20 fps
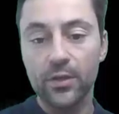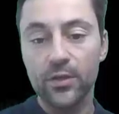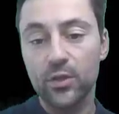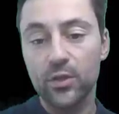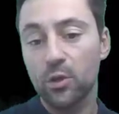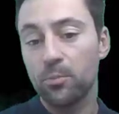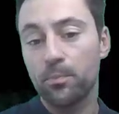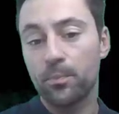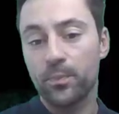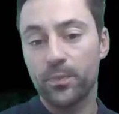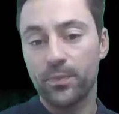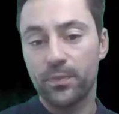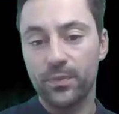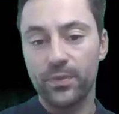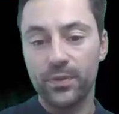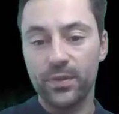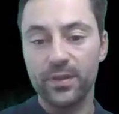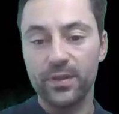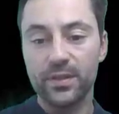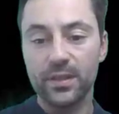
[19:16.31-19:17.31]
So
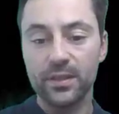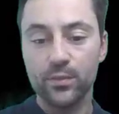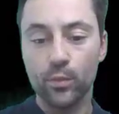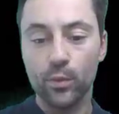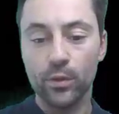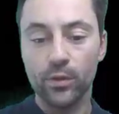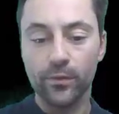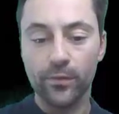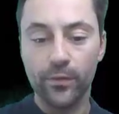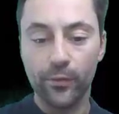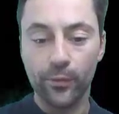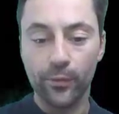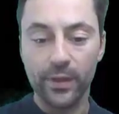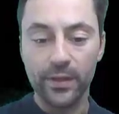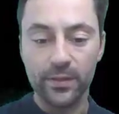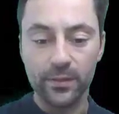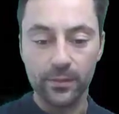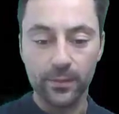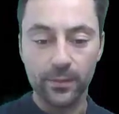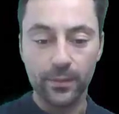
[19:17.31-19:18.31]
this is one of the
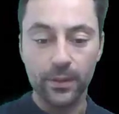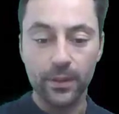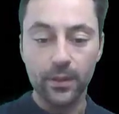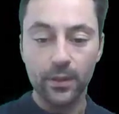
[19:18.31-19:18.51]
reasons.